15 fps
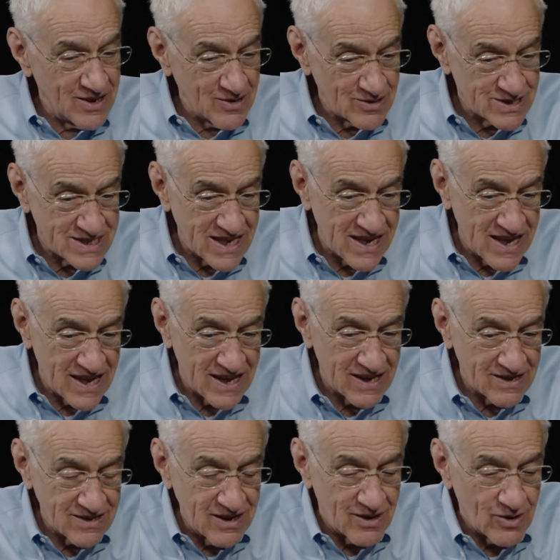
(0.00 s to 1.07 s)
saying,
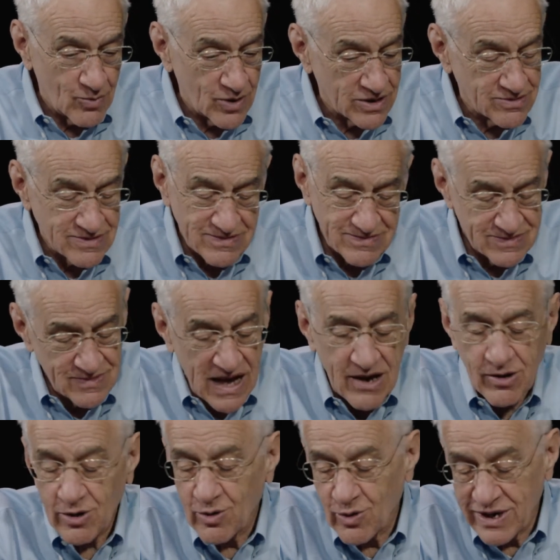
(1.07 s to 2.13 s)
I
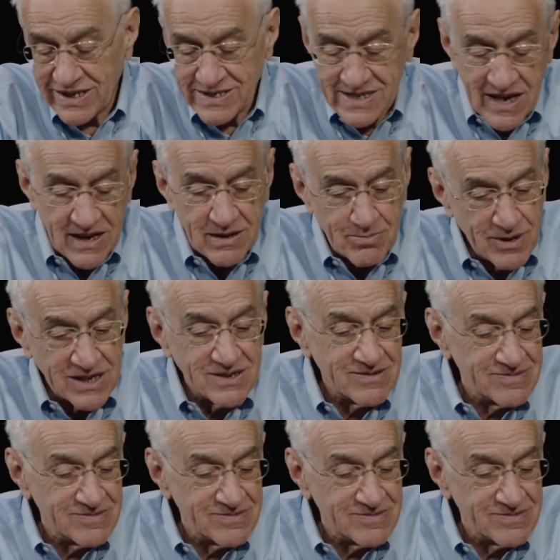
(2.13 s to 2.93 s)
don't know what he said, but